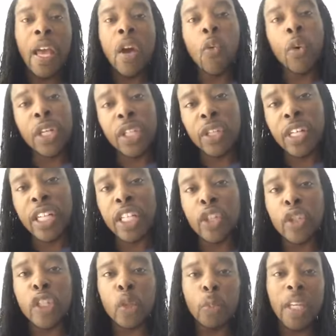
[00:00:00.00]
What are you going to do
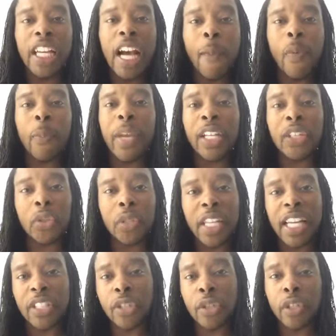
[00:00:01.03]
to speak up and make sure
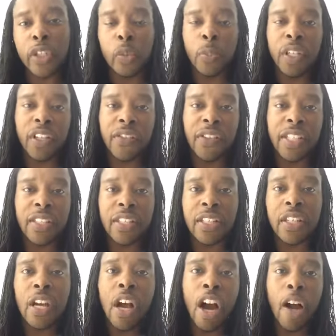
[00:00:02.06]
that your
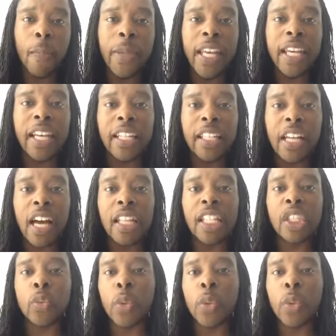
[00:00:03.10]
experiences are being acknowledged?